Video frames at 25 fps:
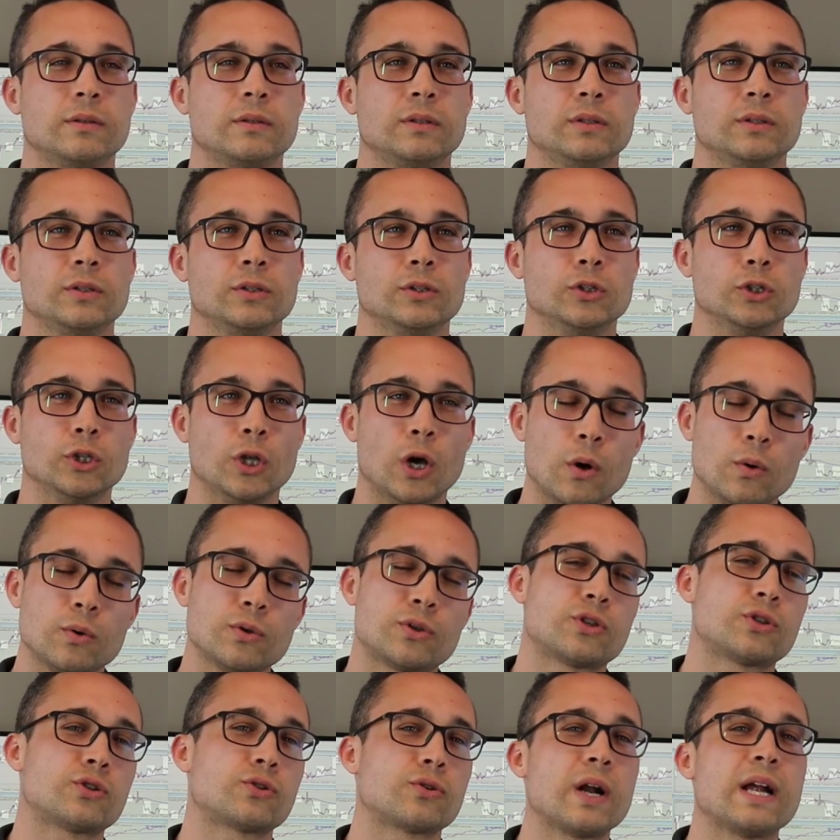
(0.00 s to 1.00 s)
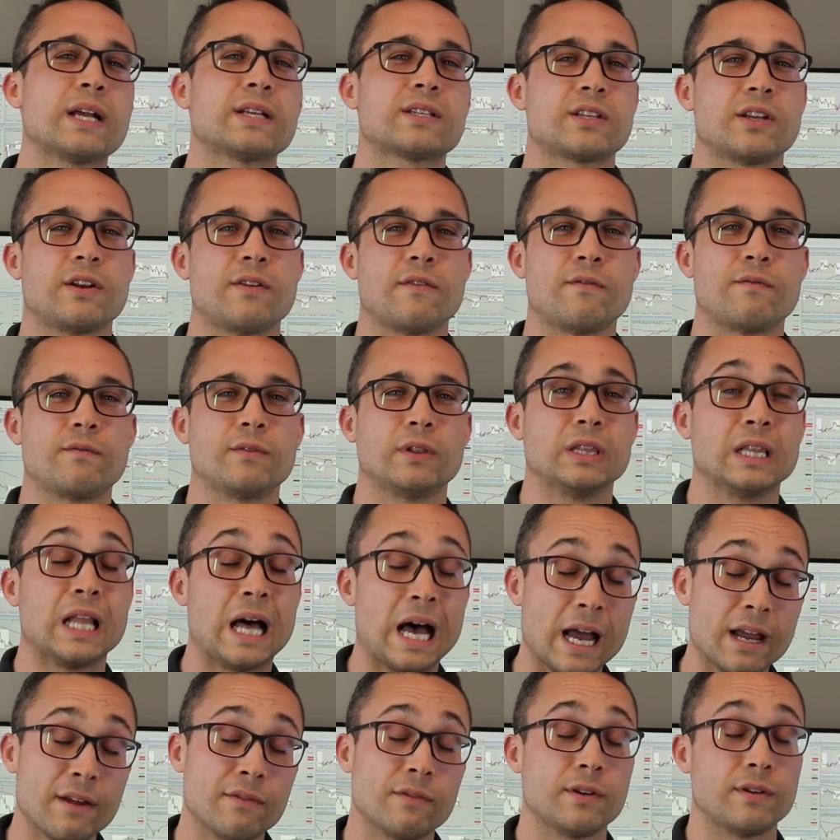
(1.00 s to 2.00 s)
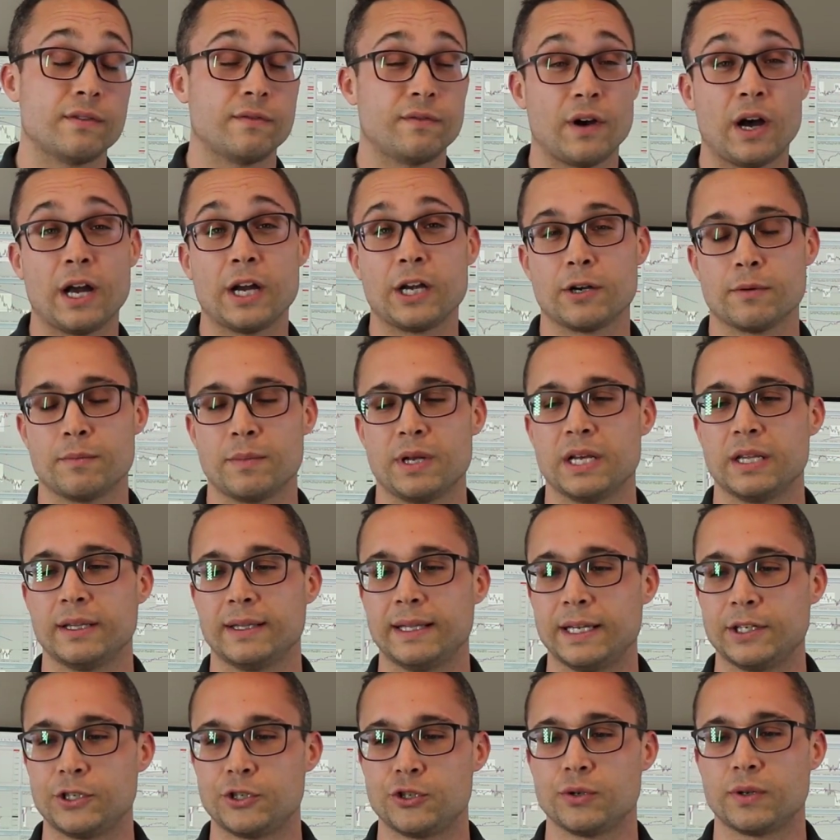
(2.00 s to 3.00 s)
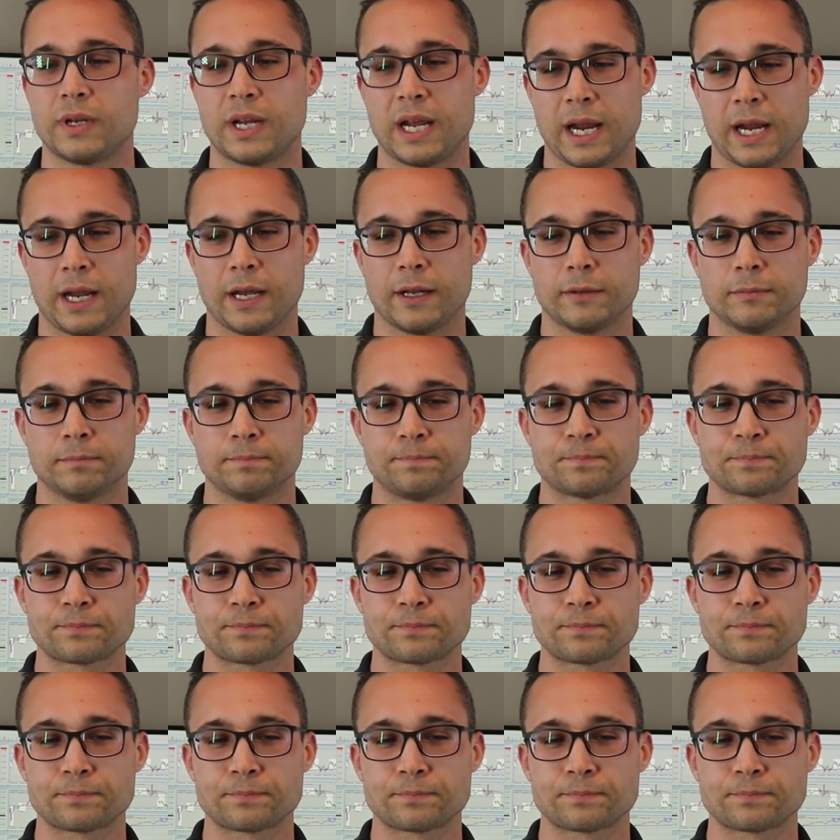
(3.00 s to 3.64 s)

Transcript: low stress and live environment that you can.